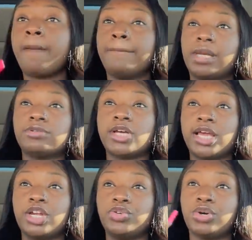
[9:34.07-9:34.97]
but I'm trying
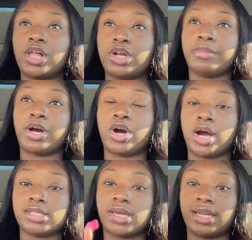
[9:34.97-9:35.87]
to get a new color on my
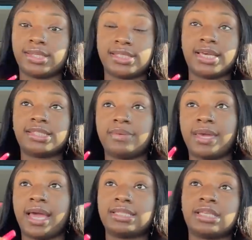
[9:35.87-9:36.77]
car, so I need to text him
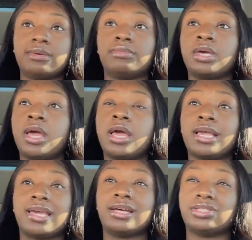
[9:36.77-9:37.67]
and ask him,
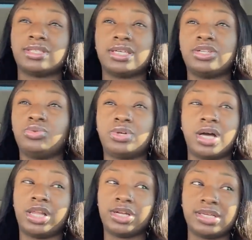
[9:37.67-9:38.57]
can I just get a new
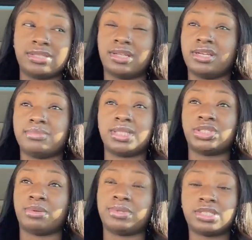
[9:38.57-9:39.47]
color instead of him
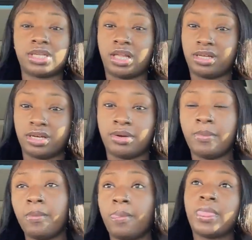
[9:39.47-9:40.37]
touch up this color?
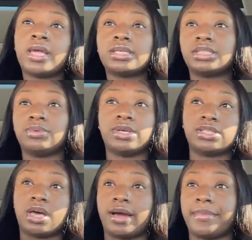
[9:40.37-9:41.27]
See what
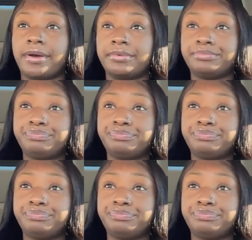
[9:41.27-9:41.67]
he's talking about.